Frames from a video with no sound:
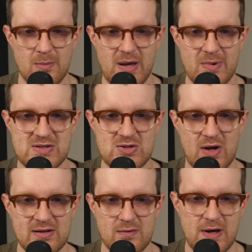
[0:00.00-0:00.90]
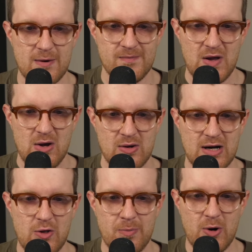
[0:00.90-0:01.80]
be a bit selective there.
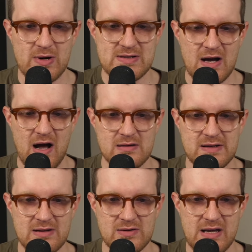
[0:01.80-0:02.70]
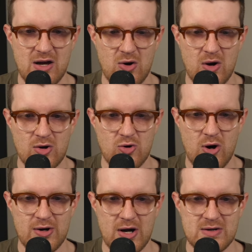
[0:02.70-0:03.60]
Got another Ponyta, a Litleo, a
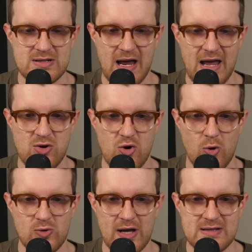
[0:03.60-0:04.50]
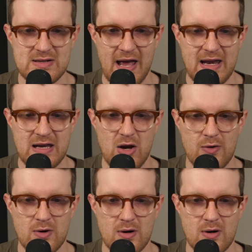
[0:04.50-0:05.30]
Crawdaunt, a Golett, and another